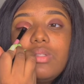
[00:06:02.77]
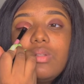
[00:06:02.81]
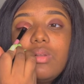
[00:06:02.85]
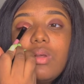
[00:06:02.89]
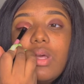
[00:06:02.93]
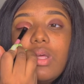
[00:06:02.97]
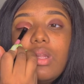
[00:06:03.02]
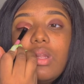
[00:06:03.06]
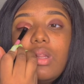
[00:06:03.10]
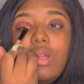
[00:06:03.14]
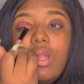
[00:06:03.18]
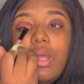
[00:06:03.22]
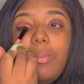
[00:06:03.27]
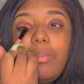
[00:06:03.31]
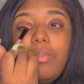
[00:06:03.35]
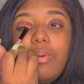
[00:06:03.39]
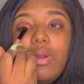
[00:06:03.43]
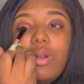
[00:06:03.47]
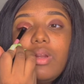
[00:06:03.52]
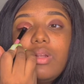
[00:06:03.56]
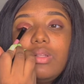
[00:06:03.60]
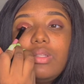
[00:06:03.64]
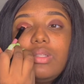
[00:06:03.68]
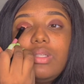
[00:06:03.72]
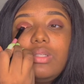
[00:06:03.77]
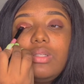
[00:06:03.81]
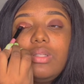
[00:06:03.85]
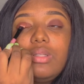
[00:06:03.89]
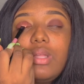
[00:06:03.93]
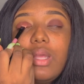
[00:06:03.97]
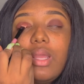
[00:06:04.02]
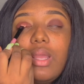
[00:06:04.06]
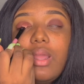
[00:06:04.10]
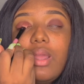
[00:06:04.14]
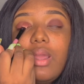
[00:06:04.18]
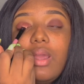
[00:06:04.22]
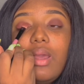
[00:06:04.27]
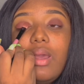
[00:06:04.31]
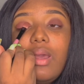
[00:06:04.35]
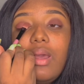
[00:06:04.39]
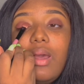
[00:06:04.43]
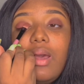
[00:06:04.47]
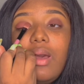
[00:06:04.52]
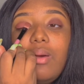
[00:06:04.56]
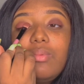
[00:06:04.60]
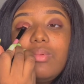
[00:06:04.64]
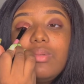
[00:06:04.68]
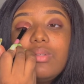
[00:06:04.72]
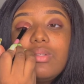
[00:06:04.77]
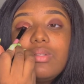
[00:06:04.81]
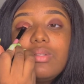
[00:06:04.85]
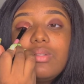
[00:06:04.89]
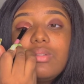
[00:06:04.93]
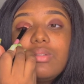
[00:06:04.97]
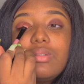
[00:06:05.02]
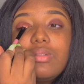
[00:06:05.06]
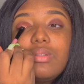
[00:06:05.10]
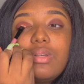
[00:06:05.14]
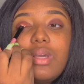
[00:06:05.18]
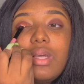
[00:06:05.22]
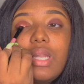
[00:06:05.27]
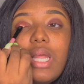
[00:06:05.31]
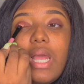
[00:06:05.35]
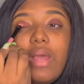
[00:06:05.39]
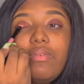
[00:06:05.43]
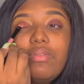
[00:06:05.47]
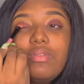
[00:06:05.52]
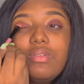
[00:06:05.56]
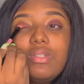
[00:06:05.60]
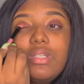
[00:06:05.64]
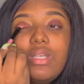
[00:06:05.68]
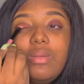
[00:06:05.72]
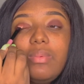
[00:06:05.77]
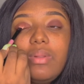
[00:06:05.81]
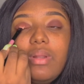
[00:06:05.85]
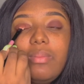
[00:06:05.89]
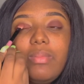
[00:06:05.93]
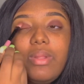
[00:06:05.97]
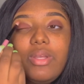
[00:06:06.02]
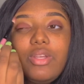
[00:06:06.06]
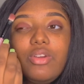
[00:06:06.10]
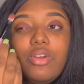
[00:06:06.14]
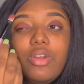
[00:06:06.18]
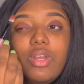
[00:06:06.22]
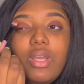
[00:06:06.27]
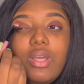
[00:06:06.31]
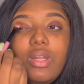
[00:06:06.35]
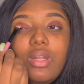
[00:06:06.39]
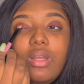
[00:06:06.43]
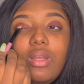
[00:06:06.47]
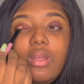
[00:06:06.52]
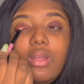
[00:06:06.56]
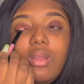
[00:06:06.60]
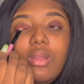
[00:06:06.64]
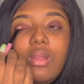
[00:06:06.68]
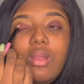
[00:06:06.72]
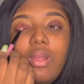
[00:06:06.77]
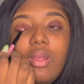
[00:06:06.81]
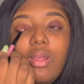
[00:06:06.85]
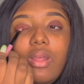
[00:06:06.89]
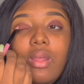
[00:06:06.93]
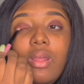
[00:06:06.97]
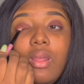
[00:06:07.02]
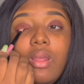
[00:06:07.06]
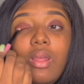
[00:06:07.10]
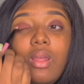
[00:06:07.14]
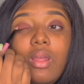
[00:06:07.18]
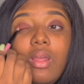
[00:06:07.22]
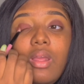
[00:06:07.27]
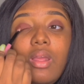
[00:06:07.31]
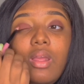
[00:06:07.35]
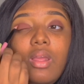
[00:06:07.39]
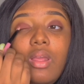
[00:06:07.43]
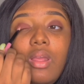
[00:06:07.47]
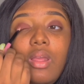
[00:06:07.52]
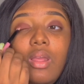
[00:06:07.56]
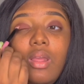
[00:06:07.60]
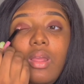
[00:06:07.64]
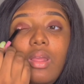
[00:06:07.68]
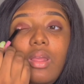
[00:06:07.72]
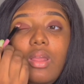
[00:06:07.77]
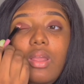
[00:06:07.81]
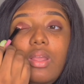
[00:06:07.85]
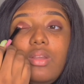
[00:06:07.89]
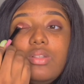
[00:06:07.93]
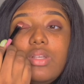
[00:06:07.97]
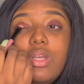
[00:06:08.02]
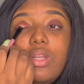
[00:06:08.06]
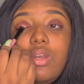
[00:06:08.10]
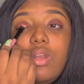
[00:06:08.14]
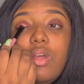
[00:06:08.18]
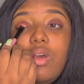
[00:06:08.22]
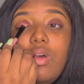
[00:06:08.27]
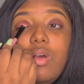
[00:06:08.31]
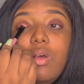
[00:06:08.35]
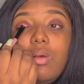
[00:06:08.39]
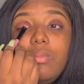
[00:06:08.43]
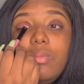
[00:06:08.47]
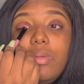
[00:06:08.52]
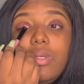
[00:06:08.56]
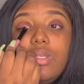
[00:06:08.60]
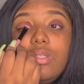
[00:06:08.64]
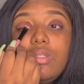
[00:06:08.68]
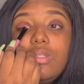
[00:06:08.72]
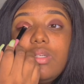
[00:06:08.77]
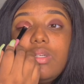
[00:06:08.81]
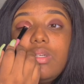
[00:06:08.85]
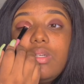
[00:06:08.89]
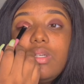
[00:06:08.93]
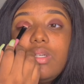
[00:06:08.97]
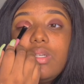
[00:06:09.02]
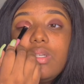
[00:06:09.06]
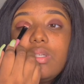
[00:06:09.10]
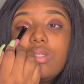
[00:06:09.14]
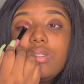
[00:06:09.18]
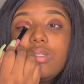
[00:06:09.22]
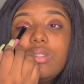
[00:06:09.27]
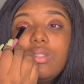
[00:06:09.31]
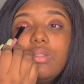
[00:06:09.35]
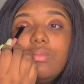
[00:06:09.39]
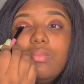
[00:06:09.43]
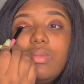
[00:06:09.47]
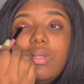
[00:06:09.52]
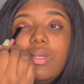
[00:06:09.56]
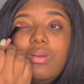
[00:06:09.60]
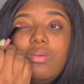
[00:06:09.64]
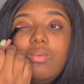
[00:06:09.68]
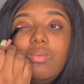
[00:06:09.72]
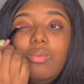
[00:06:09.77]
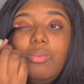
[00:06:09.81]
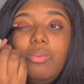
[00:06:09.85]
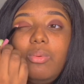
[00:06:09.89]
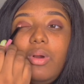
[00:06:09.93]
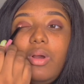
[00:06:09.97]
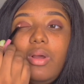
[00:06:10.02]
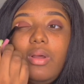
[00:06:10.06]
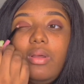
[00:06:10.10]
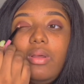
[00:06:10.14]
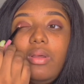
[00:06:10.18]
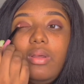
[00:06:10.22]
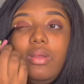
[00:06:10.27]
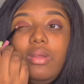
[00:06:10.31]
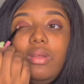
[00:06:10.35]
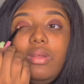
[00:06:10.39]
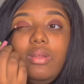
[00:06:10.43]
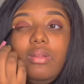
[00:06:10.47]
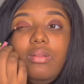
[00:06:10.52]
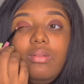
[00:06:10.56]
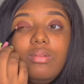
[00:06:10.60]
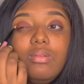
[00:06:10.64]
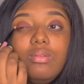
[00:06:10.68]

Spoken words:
kind of like partly, like I was kind of half asleep, and I'm like, you're kidding. And he's like, no, I'm being serious. I'm like, what?